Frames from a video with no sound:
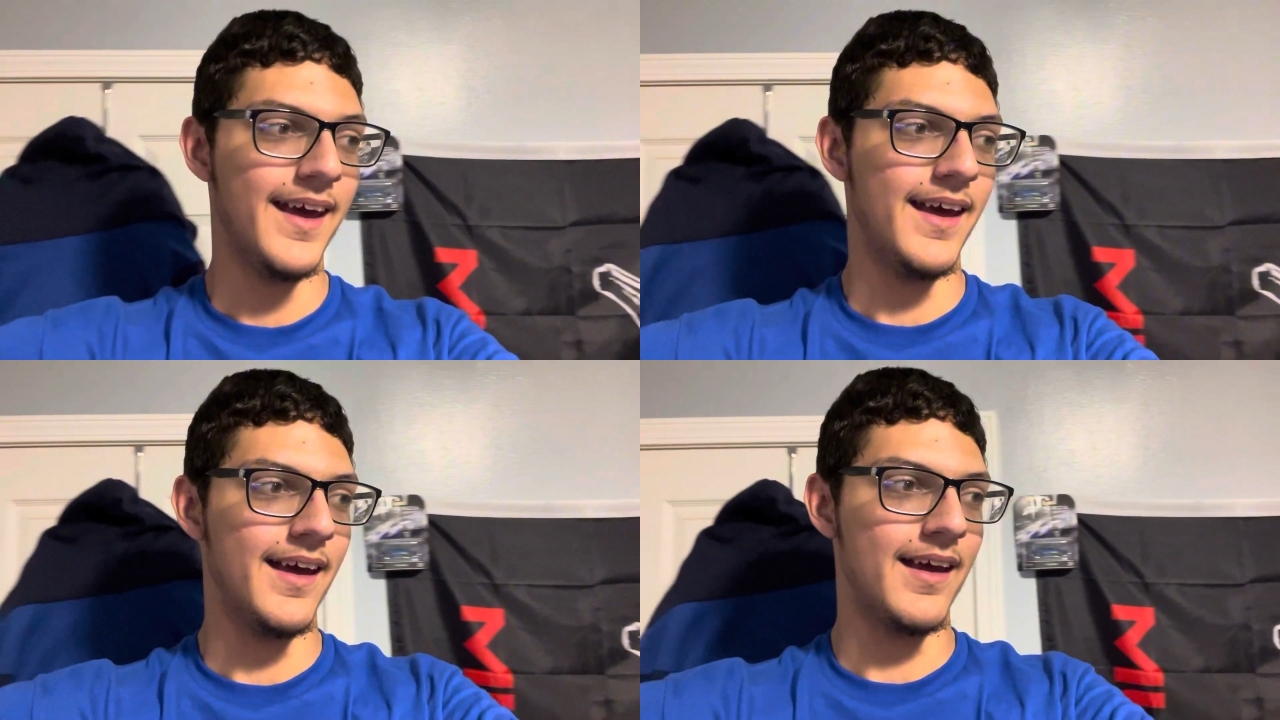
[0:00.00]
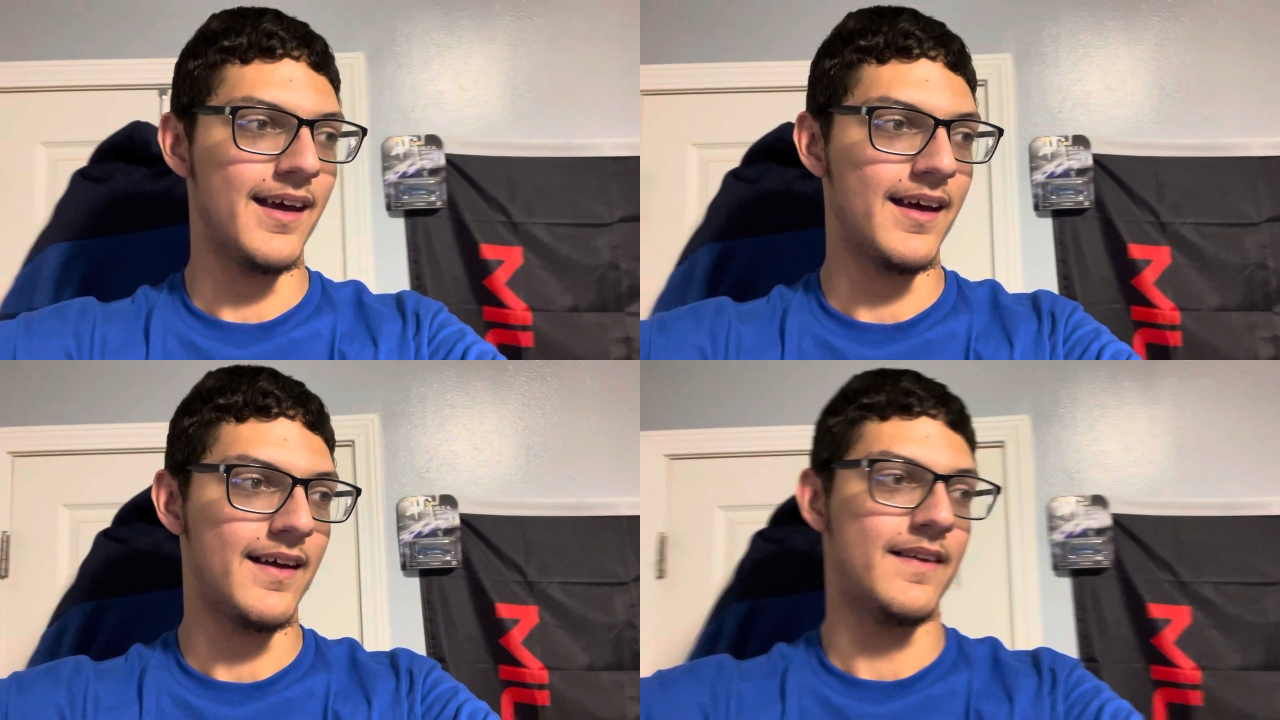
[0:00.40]

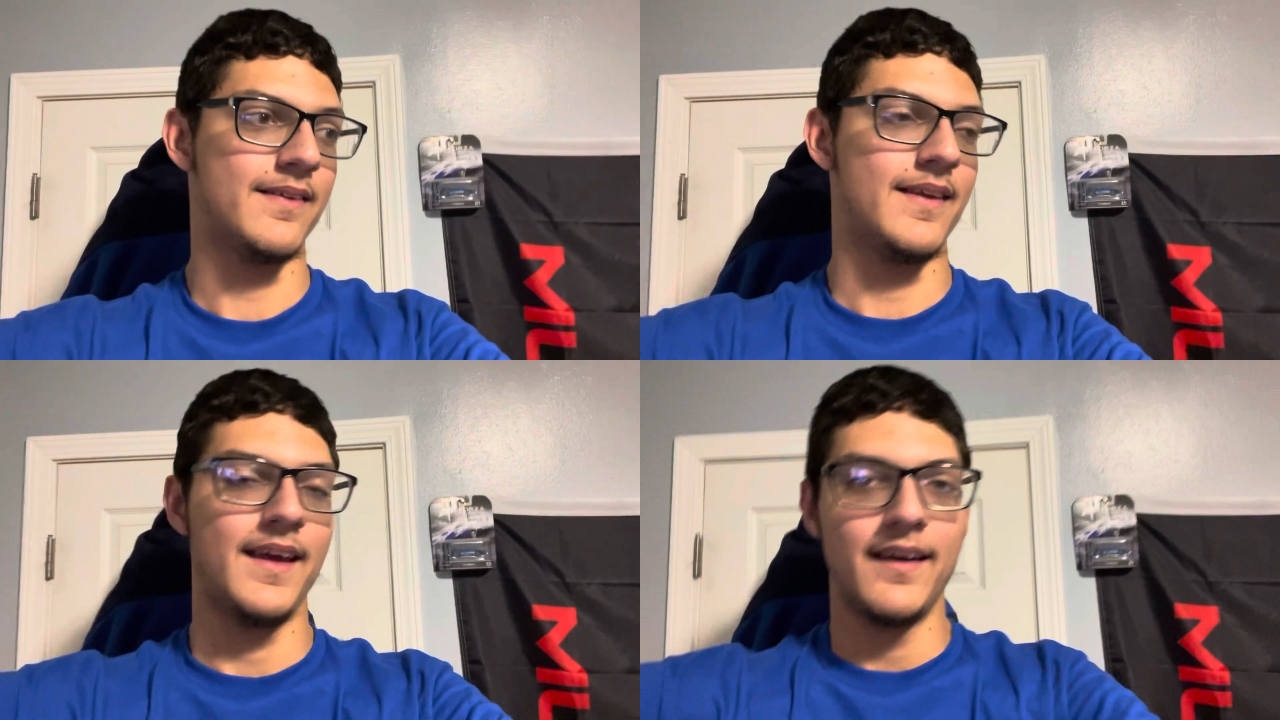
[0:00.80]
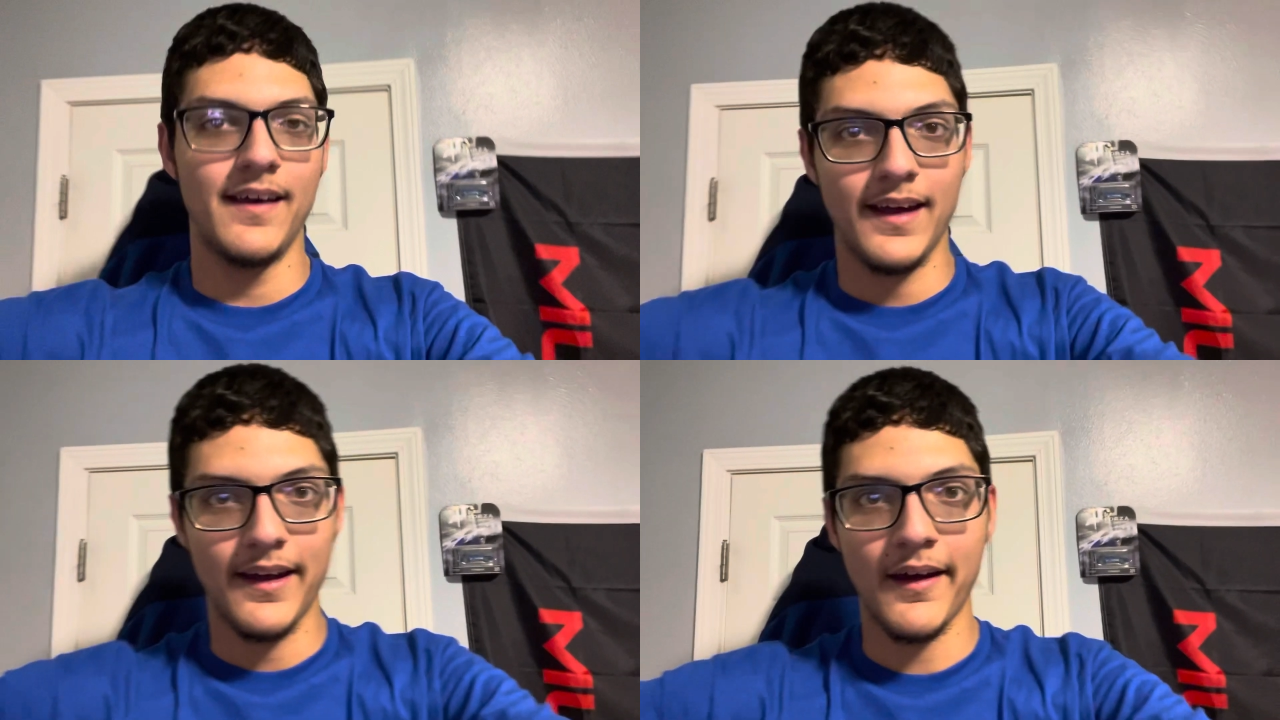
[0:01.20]
And
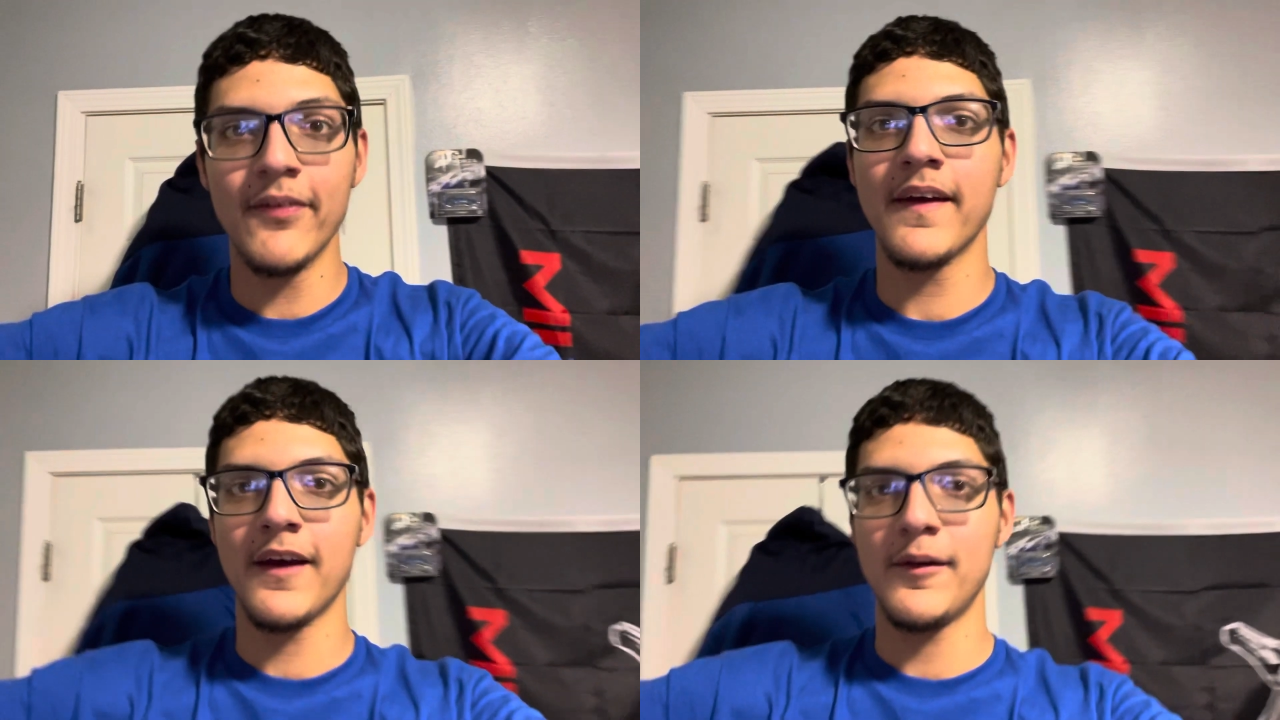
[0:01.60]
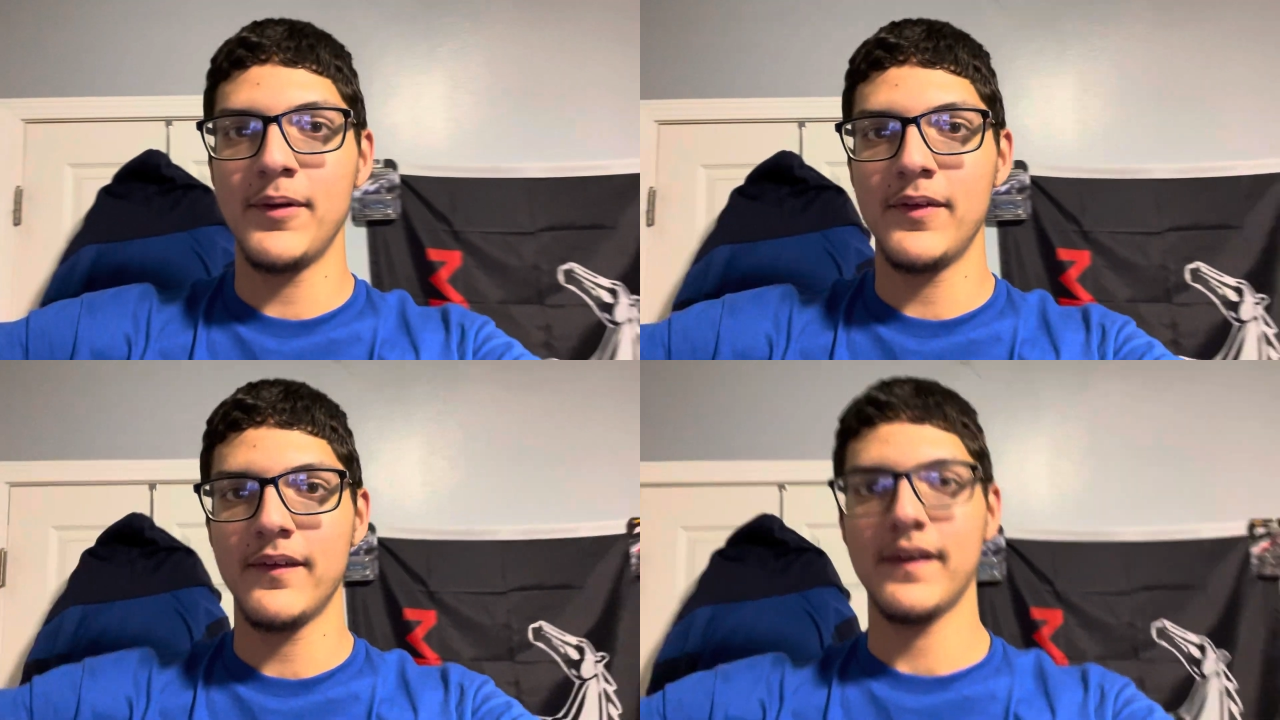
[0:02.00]
I think I'll be
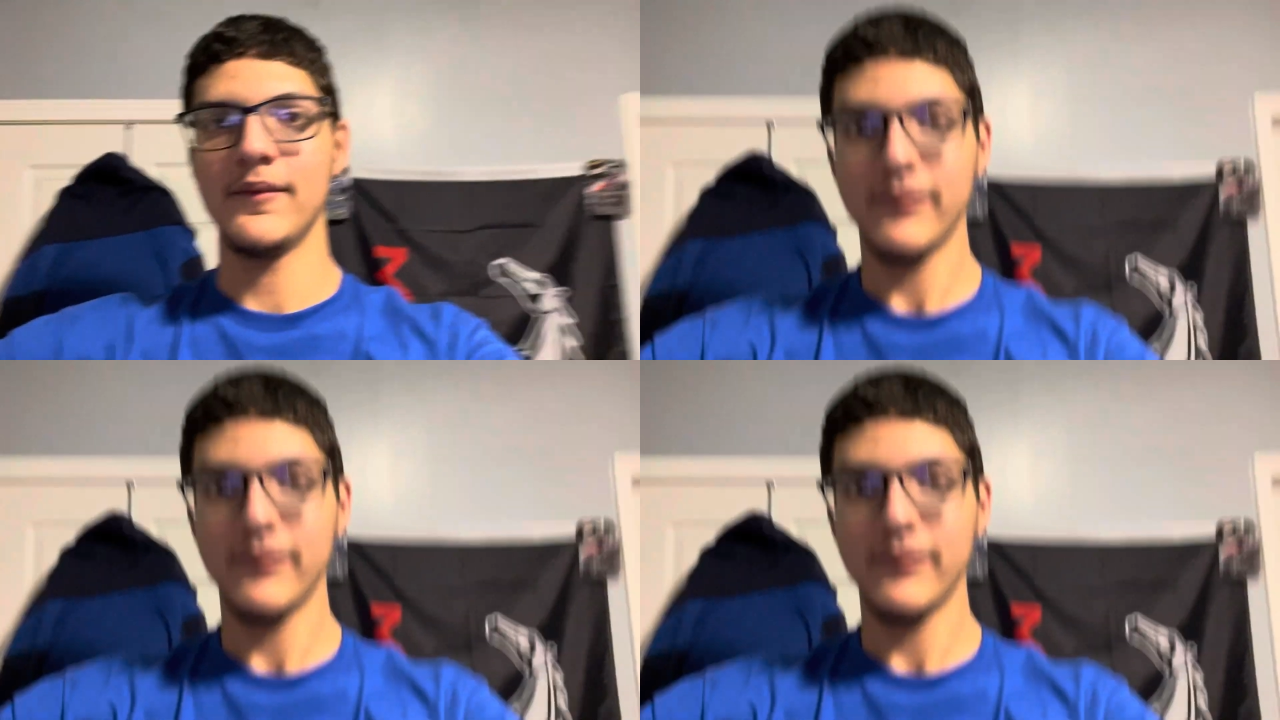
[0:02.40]
looking